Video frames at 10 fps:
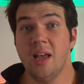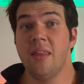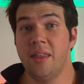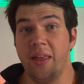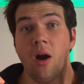
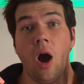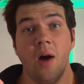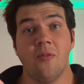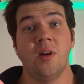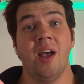that they are
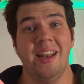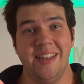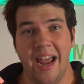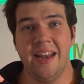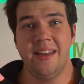offering a
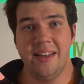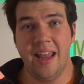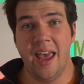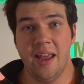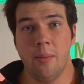
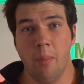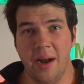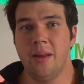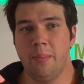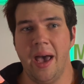90-day
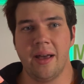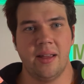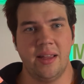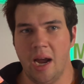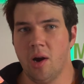
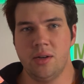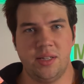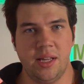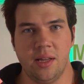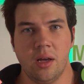money-back
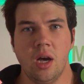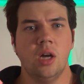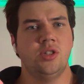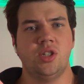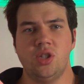guarantee.
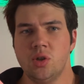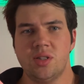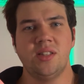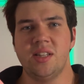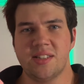Just use
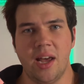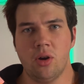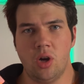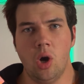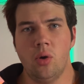the
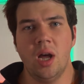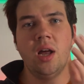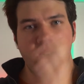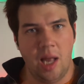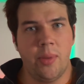discount code
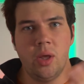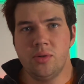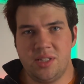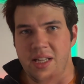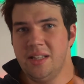
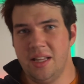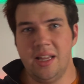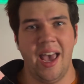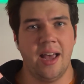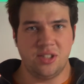
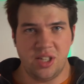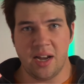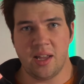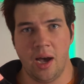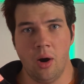WCD at
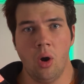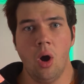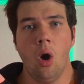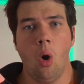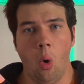
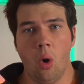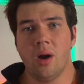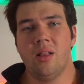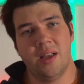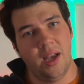checkout or
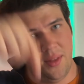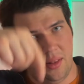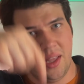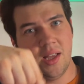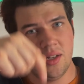click on the
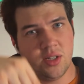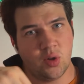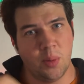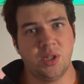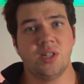link in the
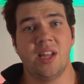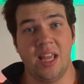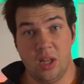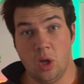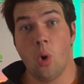description to
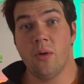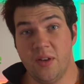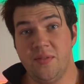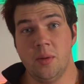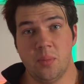get your
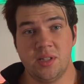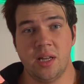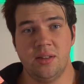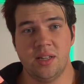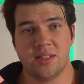
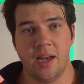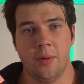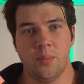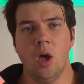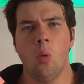15%
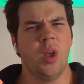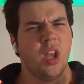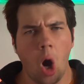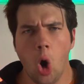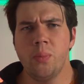discount. We
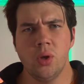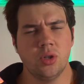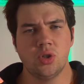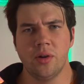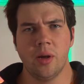hope you
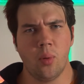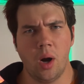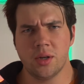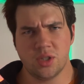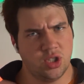enjoy their
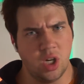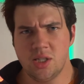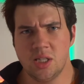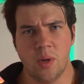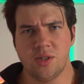products
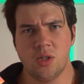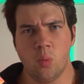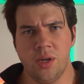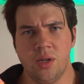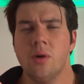just as much as
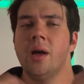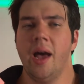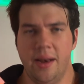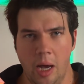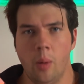we do.
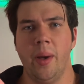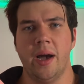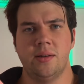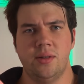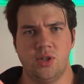And now
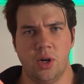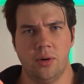back to the show.